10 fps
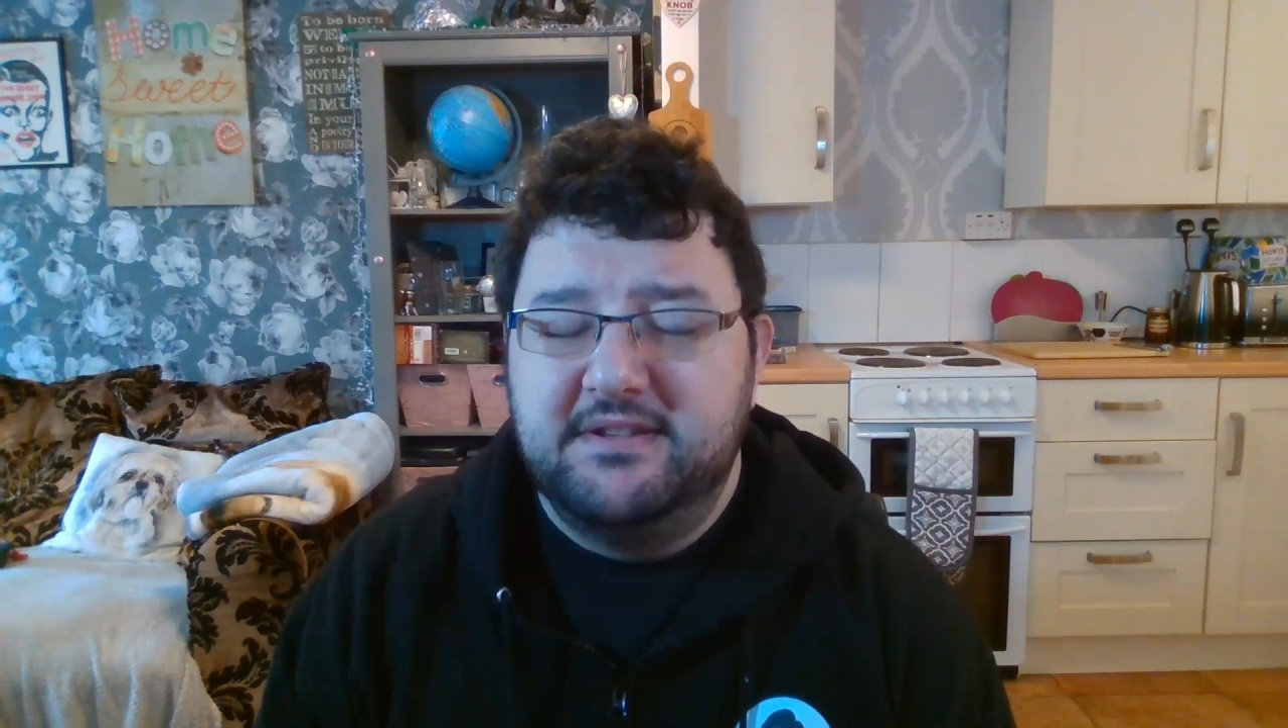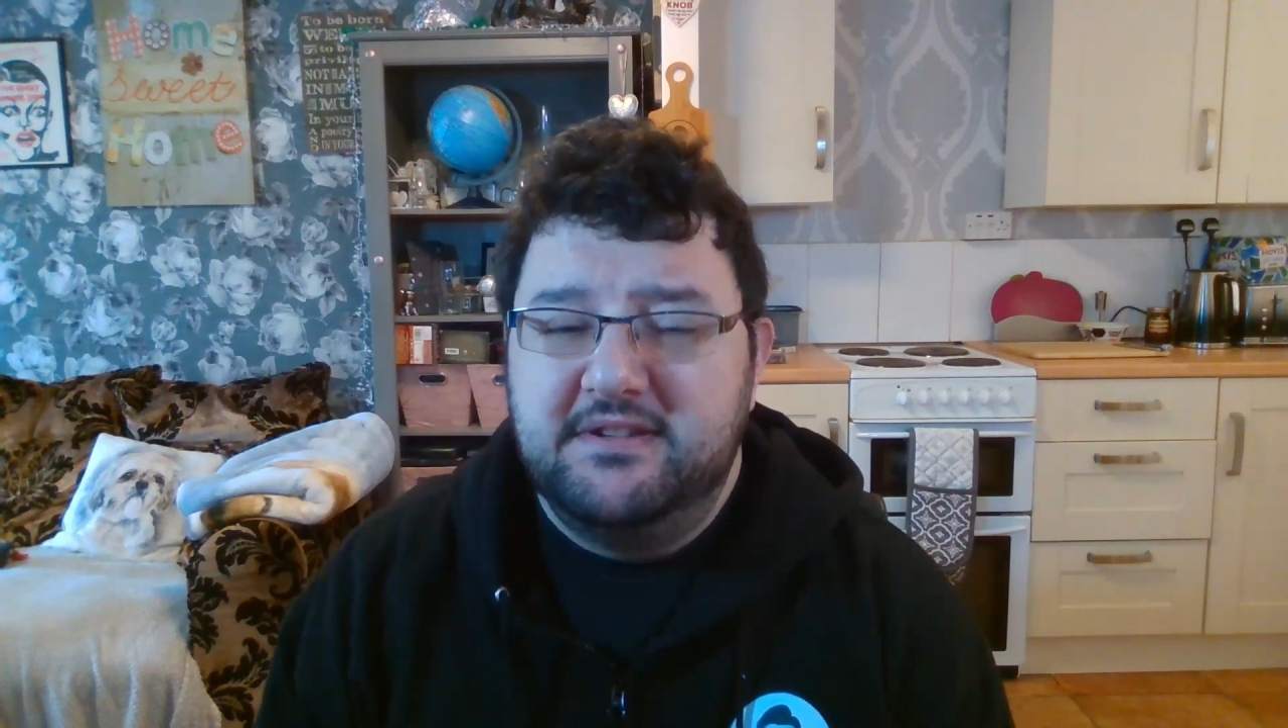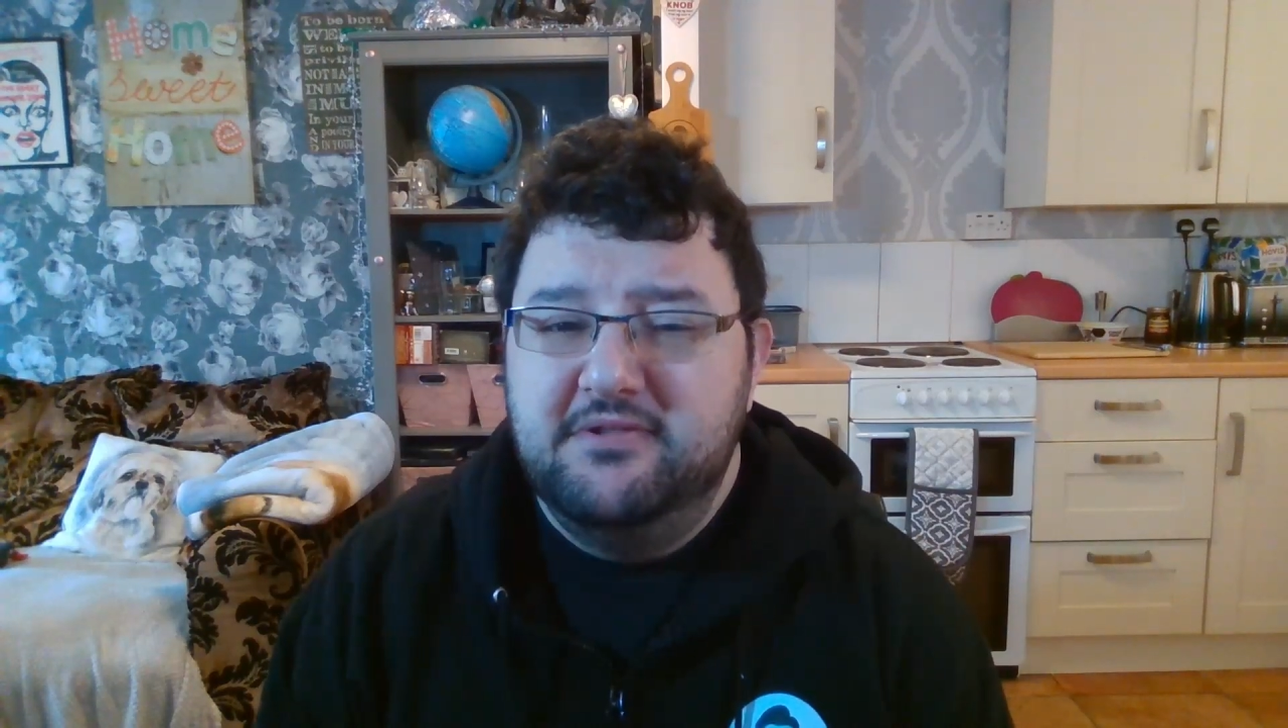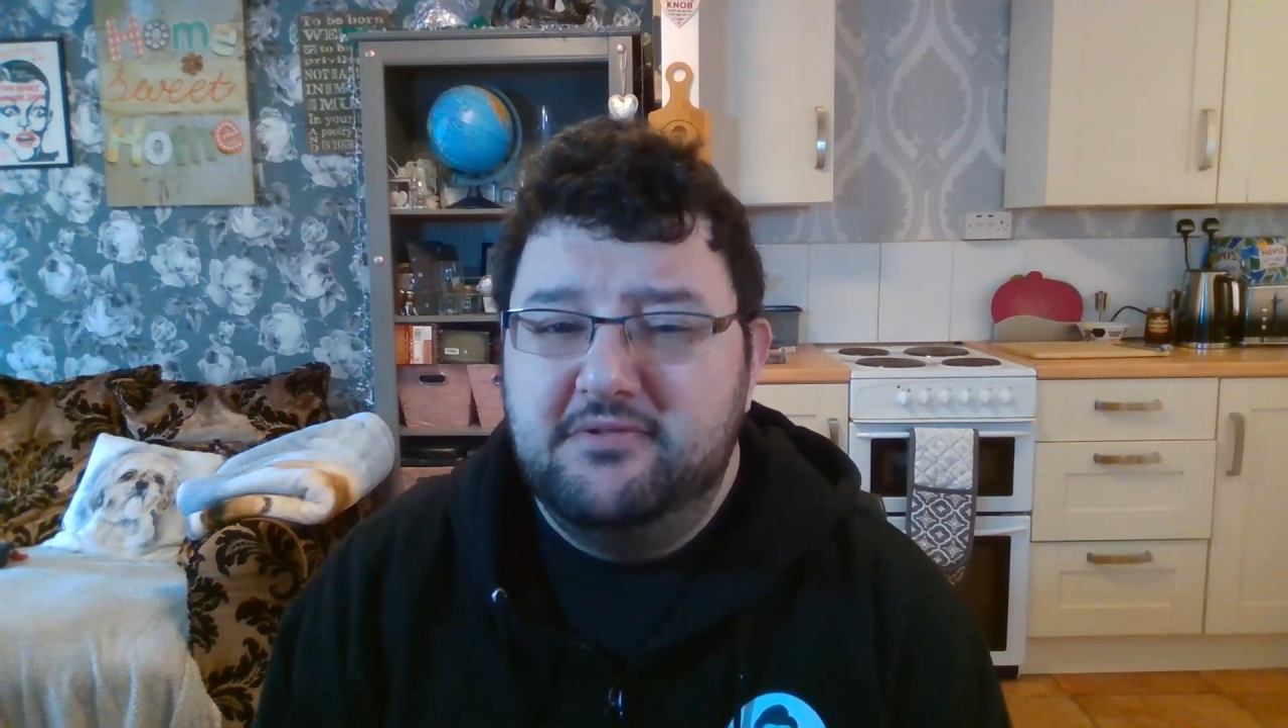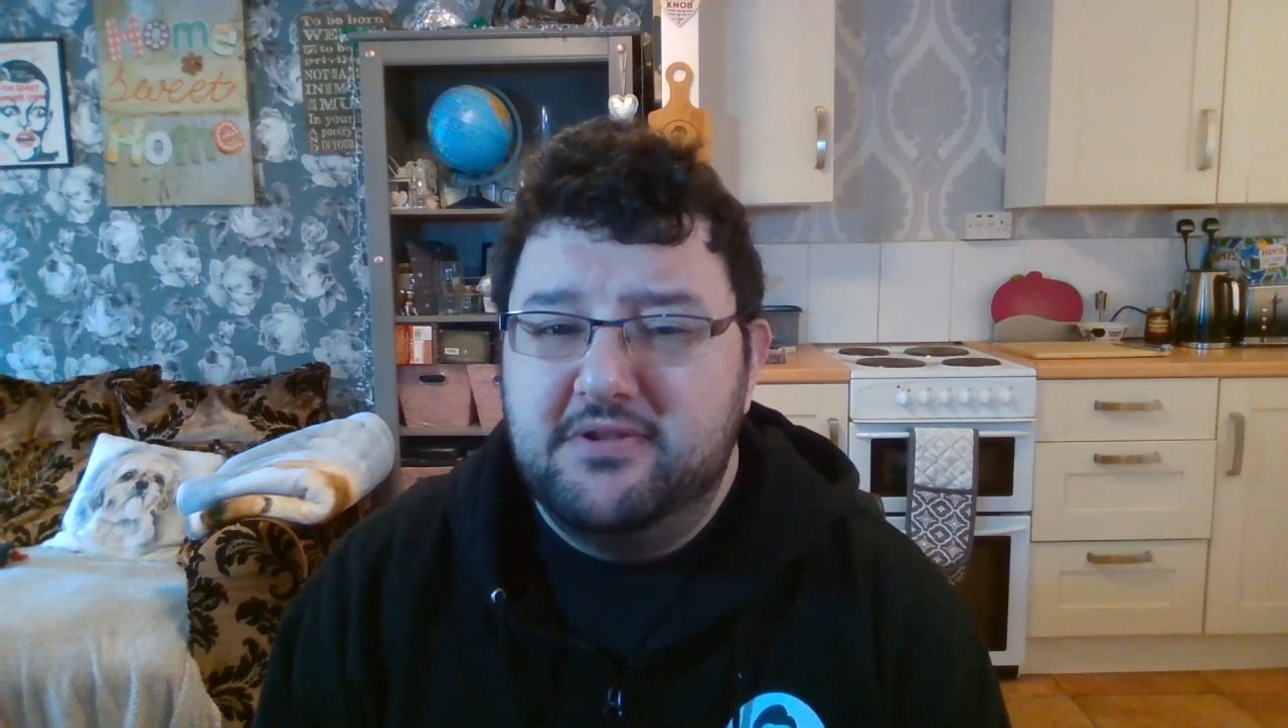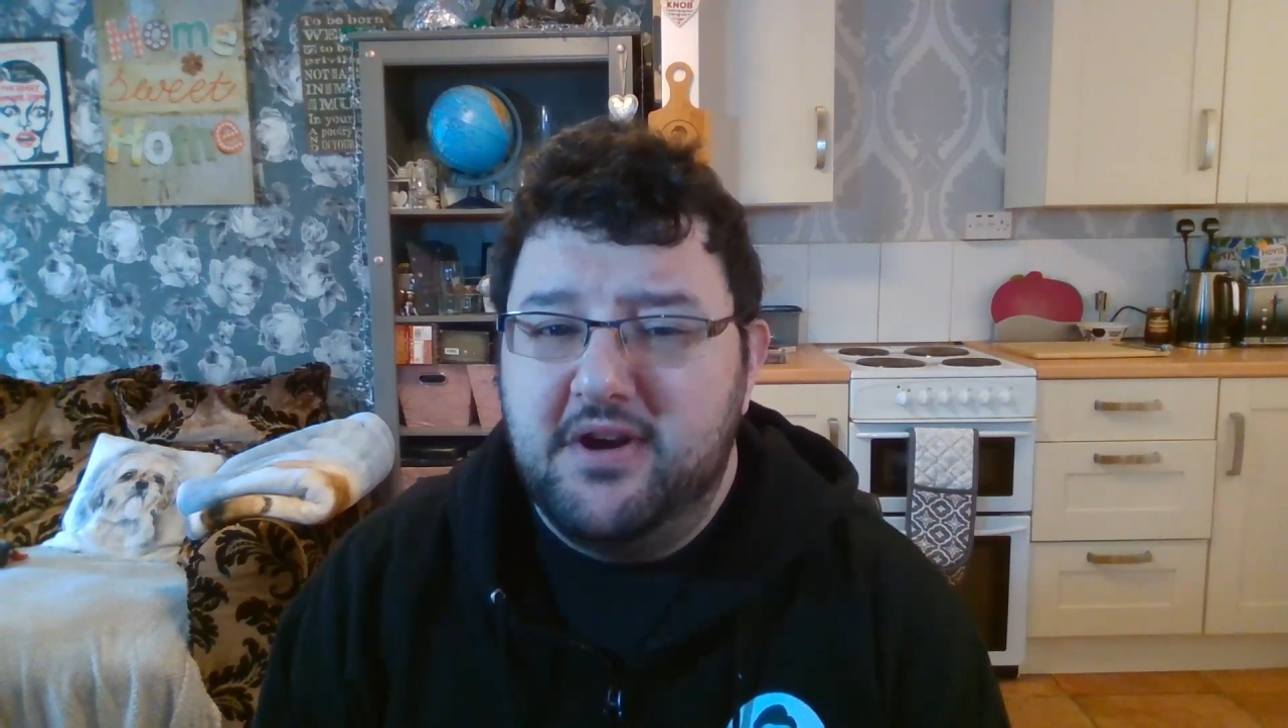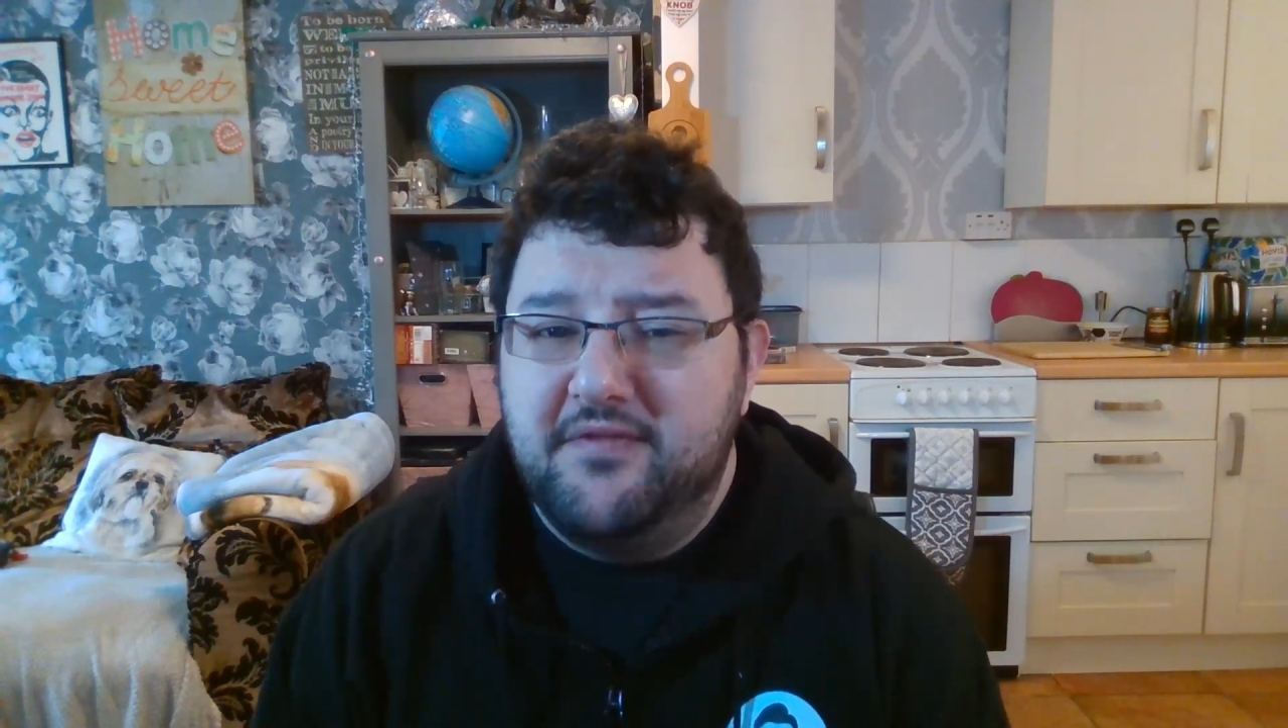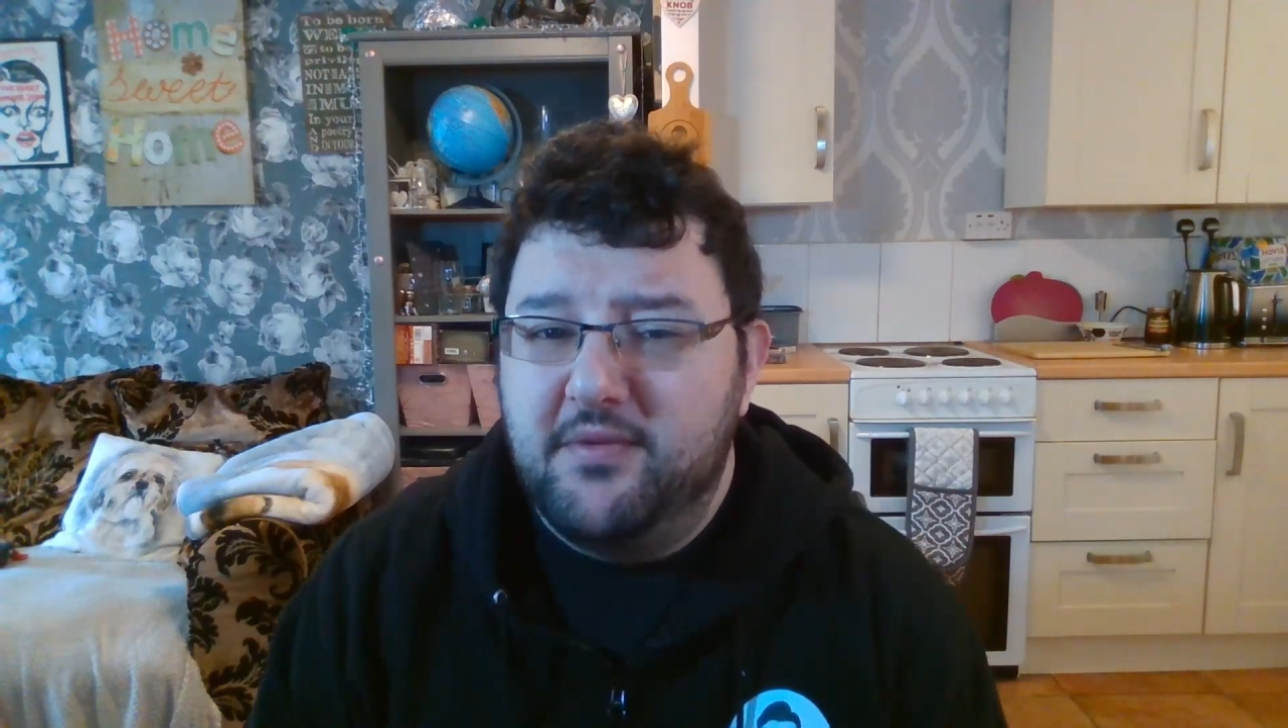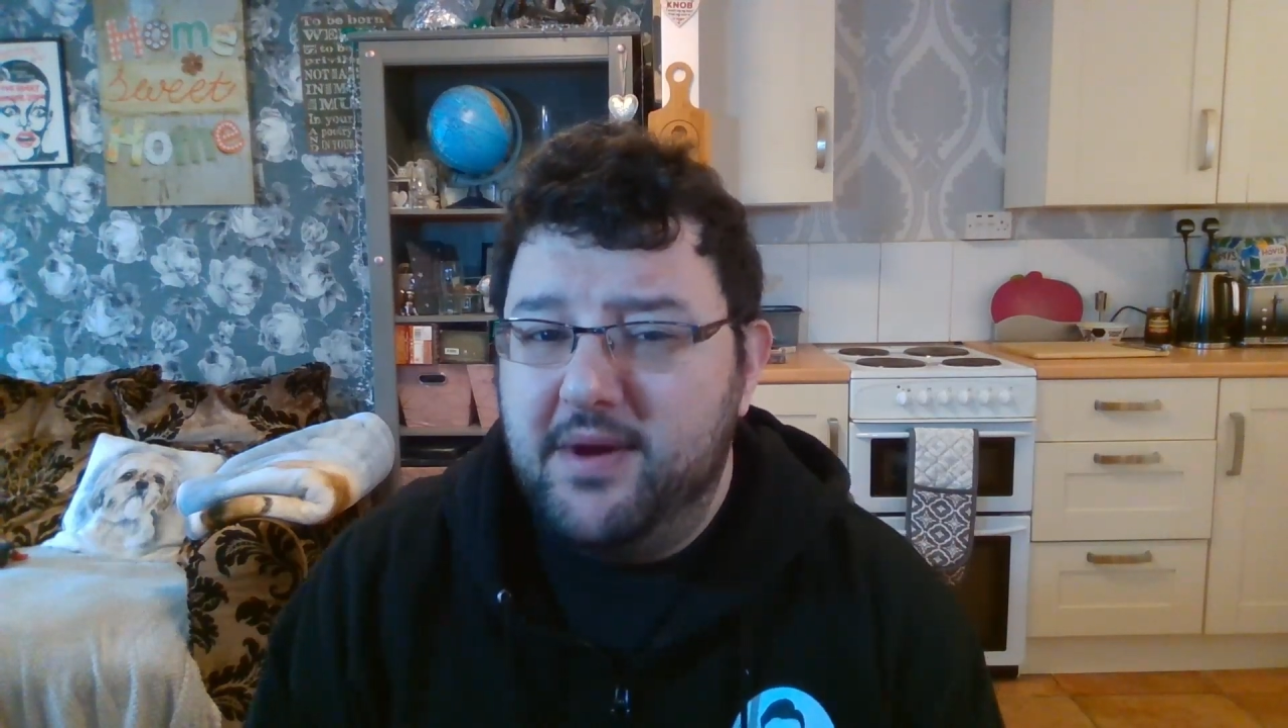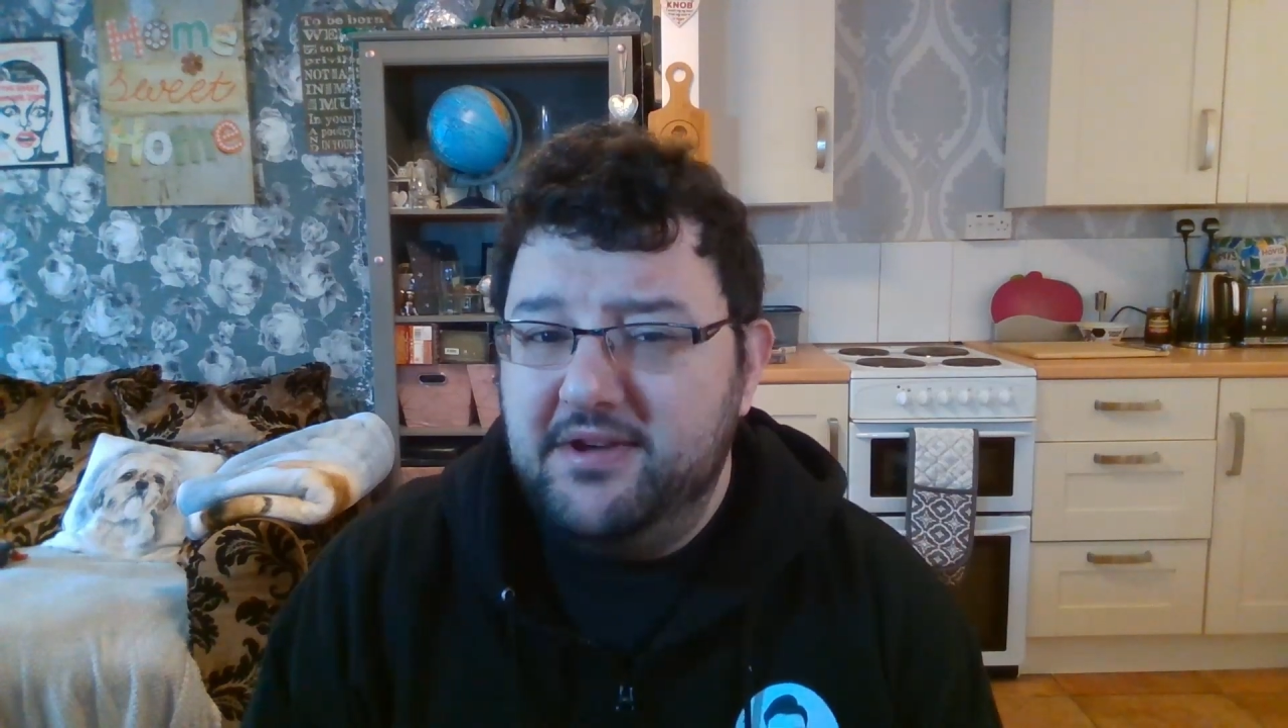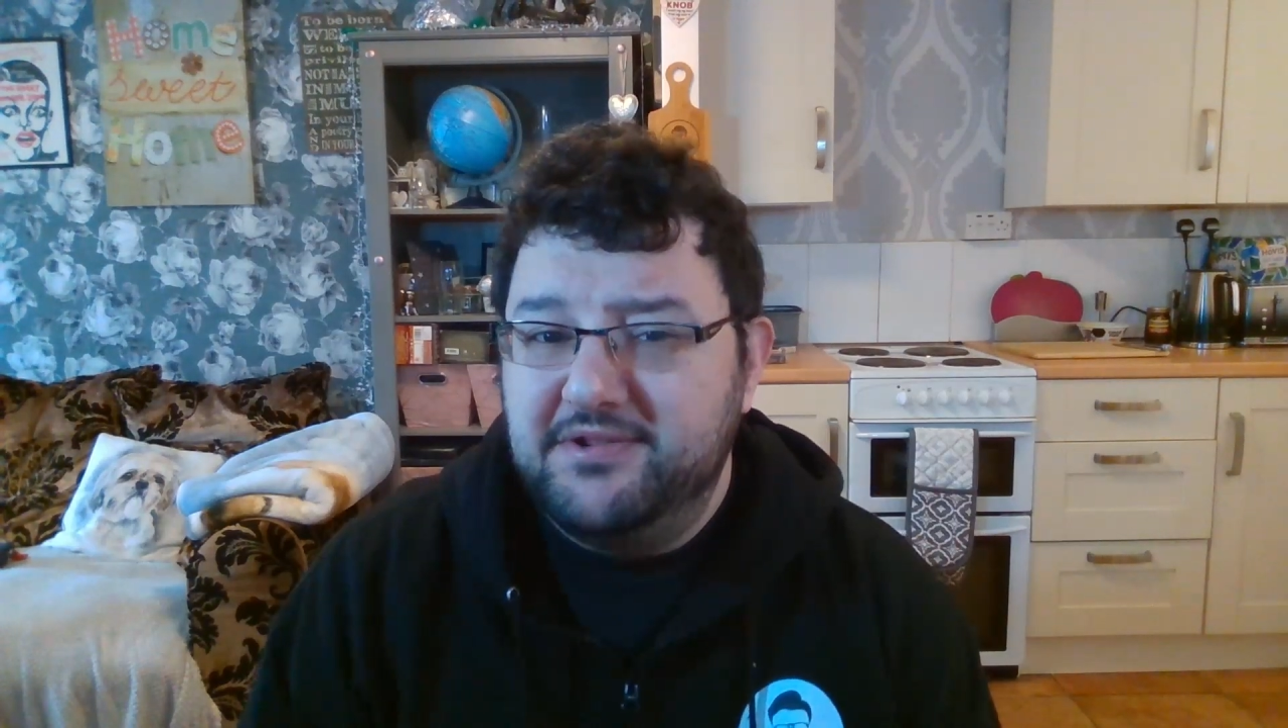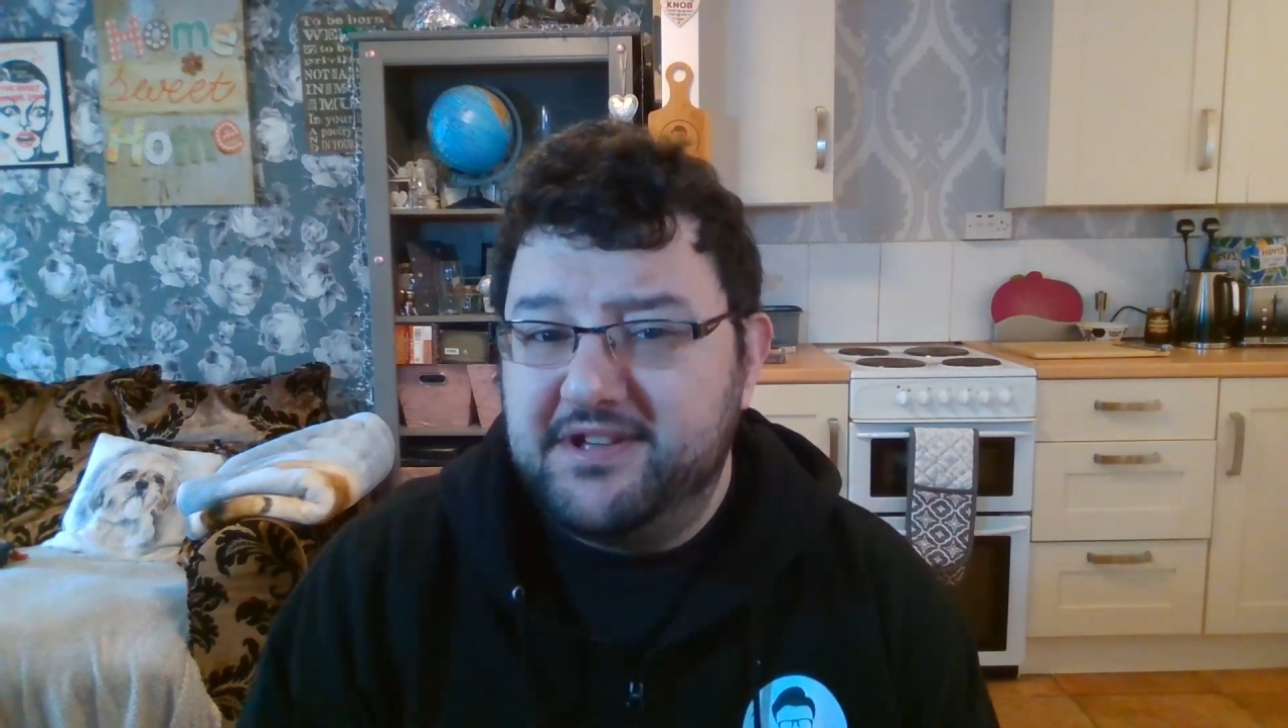you cover when you